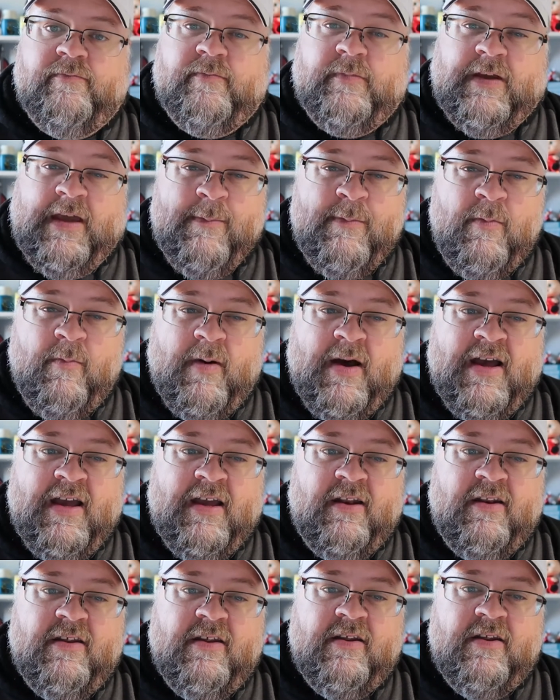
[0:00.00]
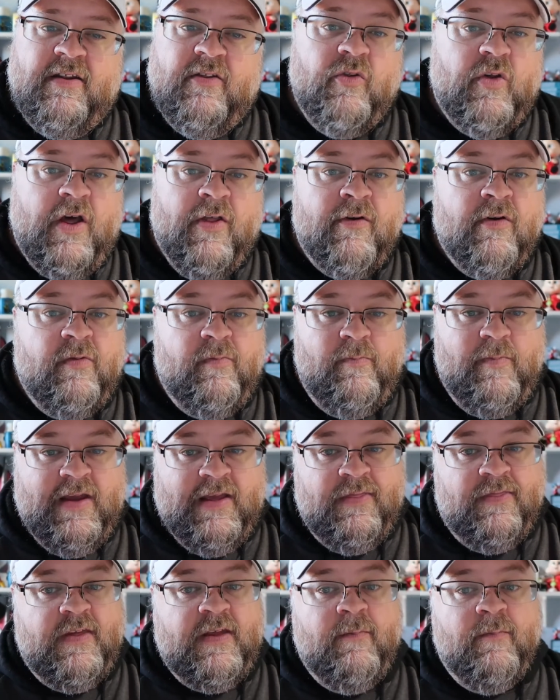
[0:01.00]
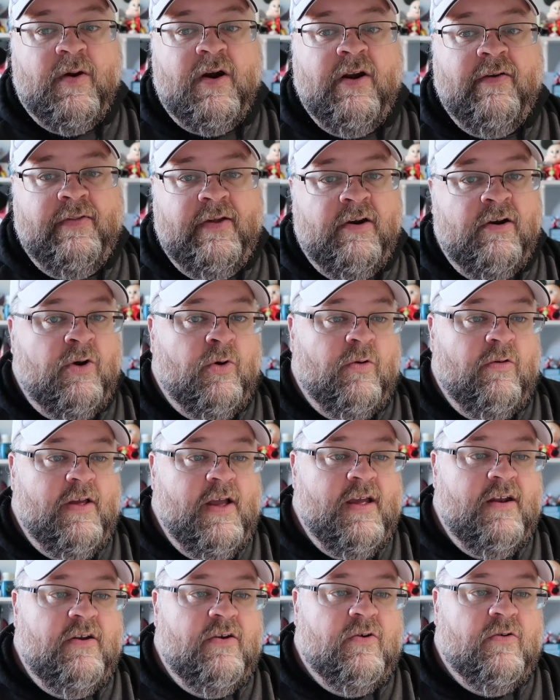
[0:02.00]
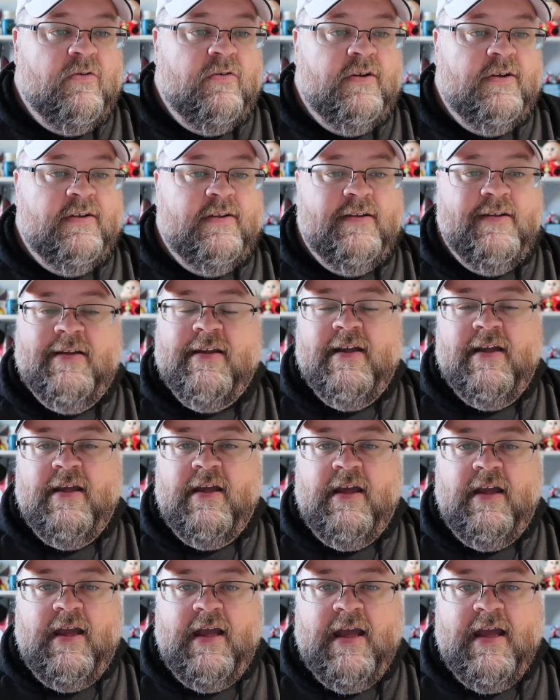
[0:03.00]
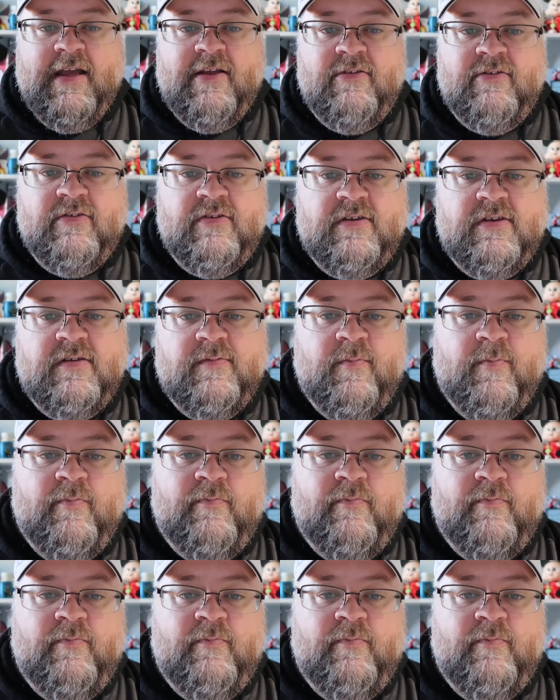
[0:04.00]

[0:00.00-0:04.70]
Keep in mind, the other big theme park there in Orlando has